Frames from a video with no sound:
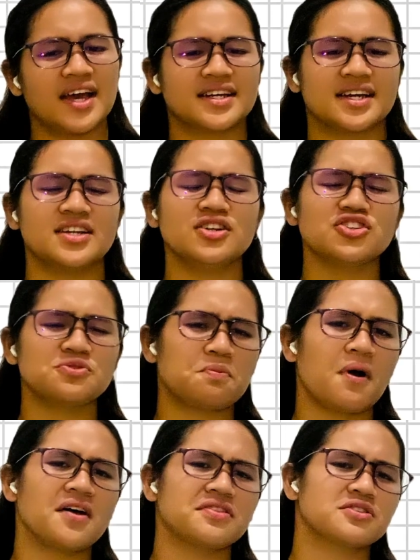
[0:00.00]
Can you
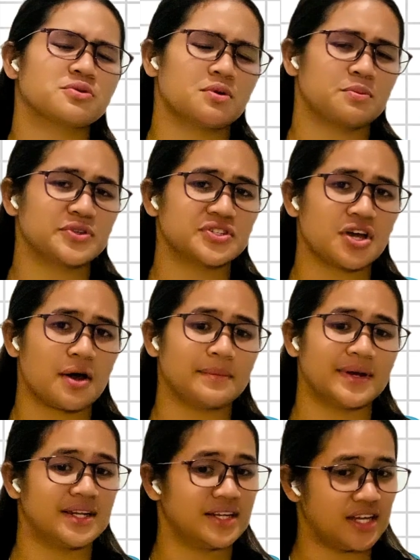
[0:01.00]
spot the ribosome
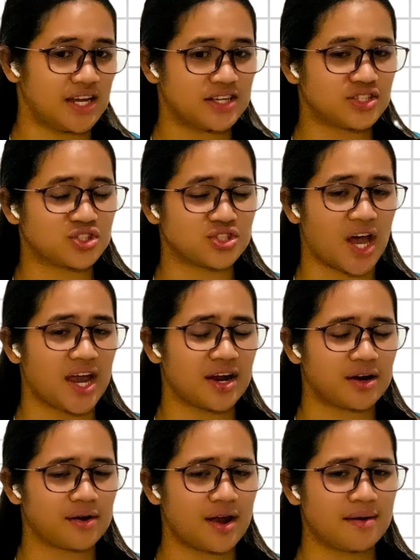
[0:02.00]
in each
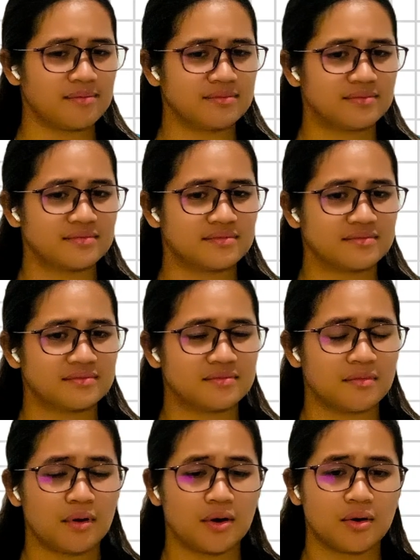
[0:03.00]
diagram?
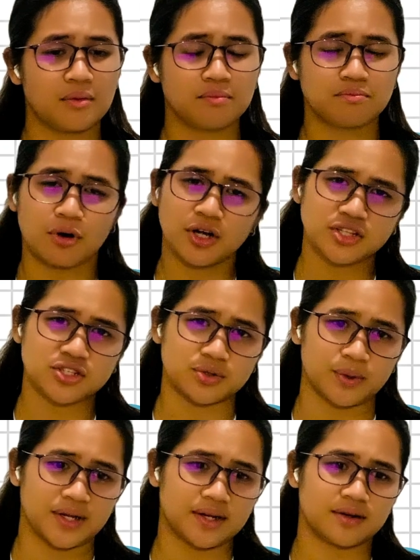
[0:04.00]
Point to
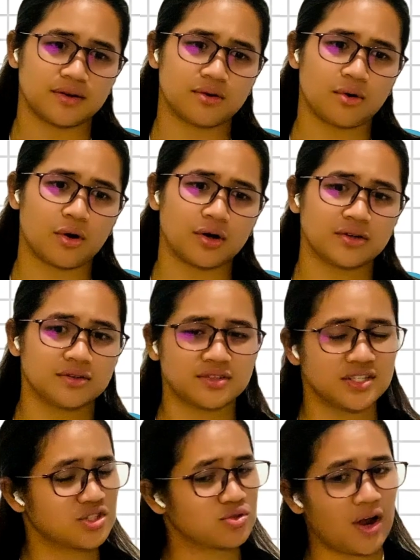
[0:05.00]
it or
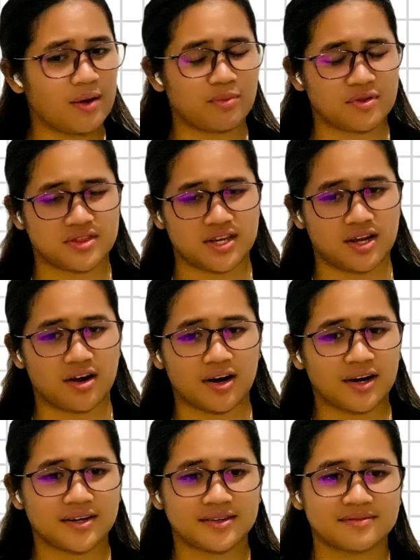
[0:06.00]
describe what they are.